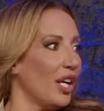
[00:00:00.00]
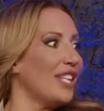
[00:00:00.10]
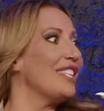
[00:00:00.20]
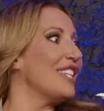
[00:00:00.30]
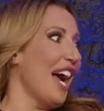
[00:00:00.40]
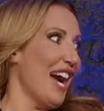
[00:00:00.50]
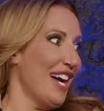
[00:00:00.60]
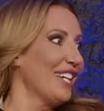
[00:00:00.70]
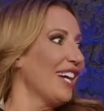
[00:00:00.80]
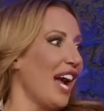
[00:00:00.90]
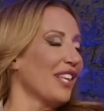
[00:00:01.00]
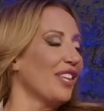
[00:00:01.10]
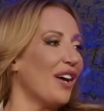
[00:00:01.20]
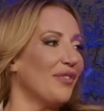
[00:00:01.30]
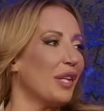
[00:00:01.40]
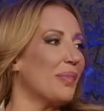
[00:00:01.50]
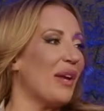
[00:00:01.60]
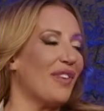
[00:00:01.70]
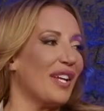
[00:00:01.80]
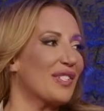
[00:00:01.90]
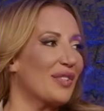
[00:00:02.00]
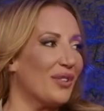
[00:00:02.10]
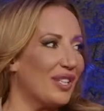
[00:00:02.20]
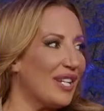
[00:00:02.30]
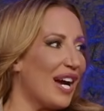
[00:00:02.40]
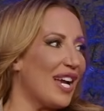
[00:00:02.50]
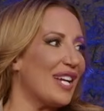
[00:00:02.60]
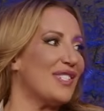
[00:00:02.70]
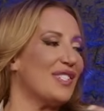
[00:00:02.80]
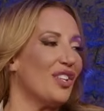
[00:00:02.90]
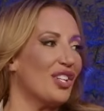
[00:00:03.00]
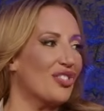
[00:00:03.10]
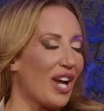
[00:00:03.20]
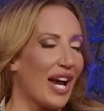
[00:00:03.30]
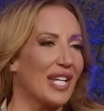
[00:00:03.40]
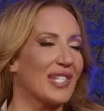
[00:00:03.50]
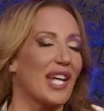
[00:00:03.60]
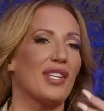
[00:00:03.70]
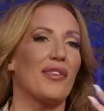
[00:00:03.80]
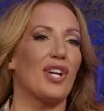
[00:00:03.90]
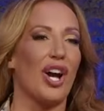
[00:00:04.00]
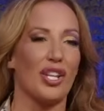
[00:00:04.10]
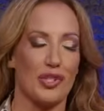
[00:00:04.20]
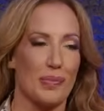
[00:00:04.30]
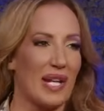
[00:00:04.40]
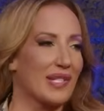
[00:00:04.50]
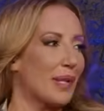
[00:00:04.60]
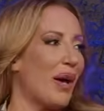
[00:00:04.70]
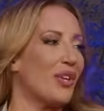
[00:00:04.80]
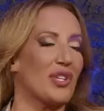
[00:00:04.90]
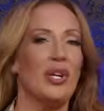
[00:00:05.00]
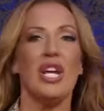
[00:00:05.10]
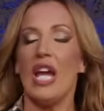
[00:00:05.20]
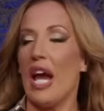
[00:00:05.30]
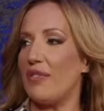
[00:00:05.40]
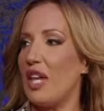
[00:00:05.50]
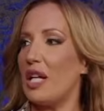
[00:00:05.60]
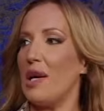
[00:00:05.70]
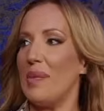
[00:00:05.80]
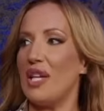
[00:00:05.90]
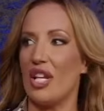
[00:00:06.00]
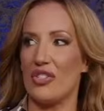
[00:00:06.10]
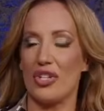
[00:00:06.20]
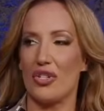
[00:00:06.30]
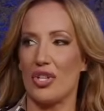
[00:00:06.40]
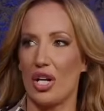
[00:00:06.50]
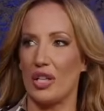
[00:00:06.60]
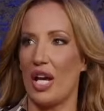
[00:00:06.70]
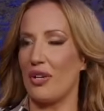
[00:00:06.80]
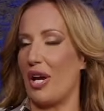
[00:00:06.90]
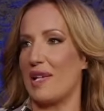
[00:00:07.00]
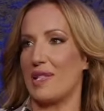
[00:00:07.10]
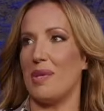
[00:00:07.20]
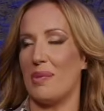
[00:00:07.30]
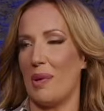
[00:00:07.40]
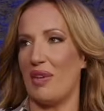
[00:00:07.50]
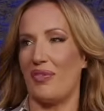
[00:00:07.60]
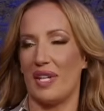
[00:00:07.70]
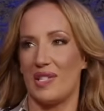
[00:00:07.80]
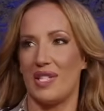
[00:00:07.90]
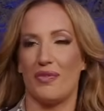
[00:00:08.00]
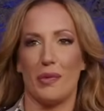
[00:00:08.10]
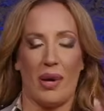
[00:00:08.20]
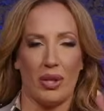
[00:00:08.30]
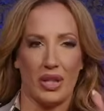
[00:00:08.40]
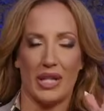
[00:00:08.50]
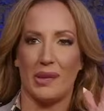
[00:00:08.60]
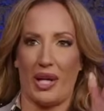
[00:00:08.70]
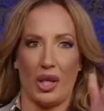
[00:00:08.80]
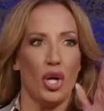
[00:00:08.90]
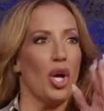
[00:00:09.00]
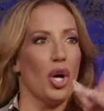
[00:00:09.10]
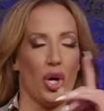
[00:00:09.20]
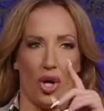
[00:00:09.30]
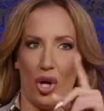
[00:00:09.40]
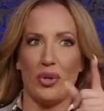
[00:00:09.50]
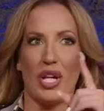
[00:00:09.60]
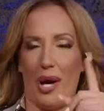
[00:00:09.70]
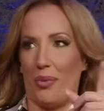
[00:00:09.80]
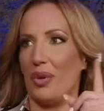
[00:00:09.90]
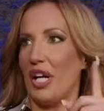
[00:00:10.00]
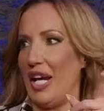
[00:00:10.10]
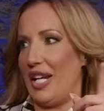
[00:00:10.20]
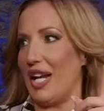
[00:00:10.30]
Yeah, I love like my Vegas Golden Knights, the New York Giants. I love college basketball. So if they come in, they start talking that or asking me about my fantasy football league, I'm like, oh yeah, we're in it.